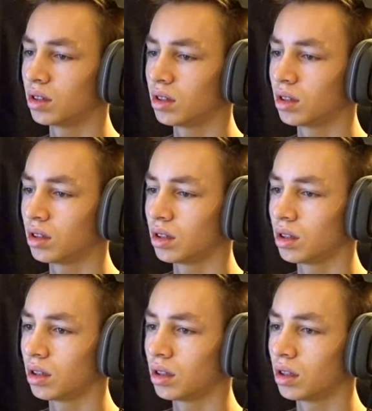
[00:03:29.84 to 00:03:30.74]

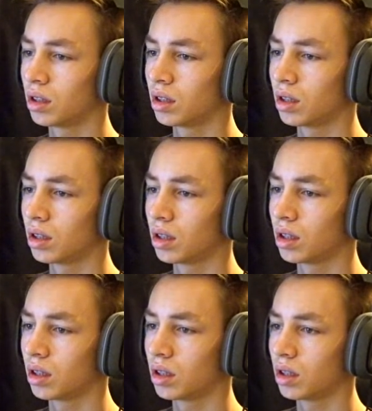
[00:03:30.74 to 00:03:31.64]

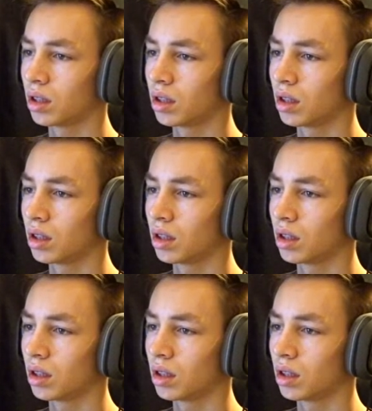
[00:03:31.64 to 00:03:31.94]
(silence)